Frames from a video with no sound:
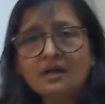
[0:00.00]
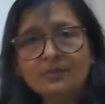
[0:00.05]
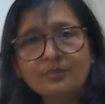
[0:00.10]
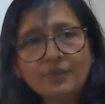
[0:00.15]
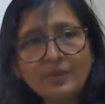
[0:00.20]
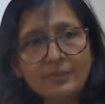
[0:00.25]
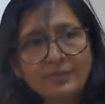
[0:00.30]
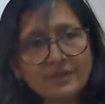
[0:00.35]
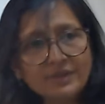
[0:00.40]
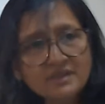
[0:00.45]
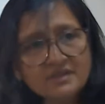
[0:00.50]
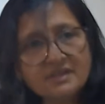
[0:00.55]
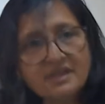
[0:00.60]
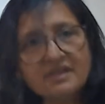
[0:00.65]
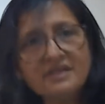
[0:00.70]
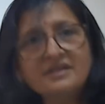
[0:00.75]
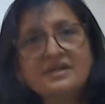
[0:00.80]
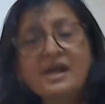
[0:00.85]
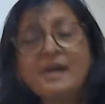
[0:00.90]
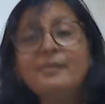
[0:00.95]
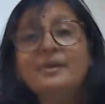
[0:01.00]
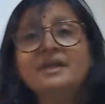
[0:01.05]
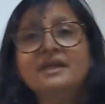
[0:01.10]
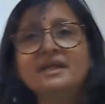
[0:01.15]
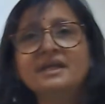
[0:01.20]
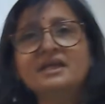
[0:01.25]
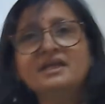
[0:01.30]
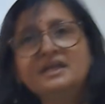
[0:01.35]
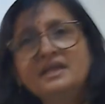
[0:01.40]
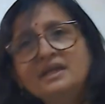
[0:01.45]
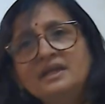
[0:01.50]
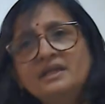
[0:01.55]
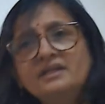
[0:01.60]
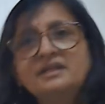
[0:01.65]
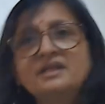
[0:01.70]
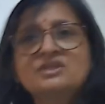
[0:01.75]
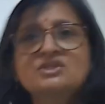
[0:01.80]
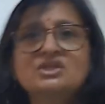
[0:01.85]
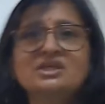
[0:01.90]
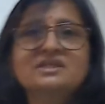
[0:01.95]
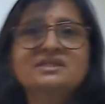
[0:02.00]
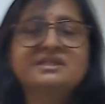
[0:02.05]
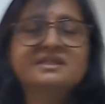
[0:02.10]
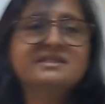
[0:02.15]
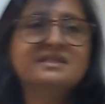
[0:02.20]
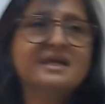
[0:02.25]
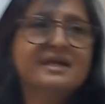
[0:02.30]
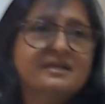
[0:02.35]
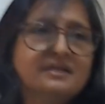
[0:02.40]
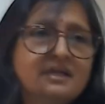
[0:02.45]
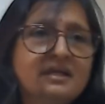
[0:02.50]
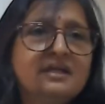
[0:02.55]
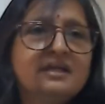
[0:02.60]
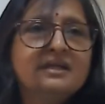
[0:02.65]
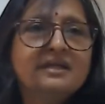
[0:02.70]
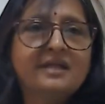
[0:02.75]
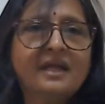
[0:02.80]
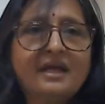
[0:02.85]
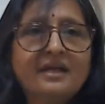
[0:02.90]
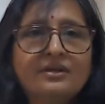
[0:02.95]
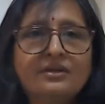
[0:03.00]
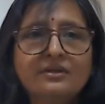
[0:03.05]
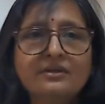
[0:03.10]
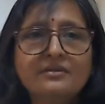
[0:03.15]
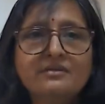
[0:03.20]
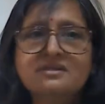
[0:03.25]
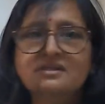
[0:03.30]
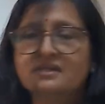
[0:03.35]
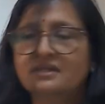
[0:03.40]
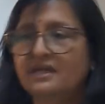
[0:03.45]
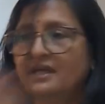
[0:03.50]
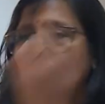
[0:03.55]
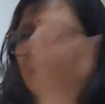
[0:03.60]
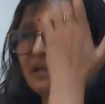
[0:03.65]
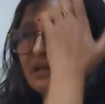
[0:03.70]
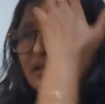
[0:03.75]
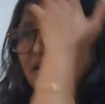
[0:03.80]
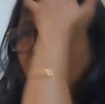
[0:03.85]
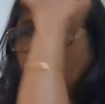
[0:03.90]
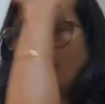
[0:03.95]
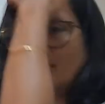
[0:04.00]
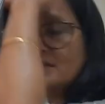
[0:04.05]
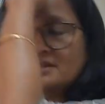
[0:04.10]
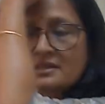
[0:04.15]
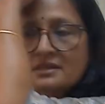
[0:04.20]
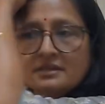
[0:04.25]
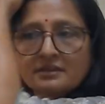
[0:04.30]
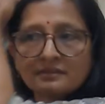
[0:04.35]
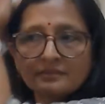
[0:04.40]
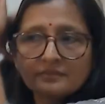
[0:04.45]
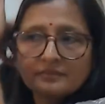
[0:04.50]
properties, they dramatically, they changes at the nano scale. Next.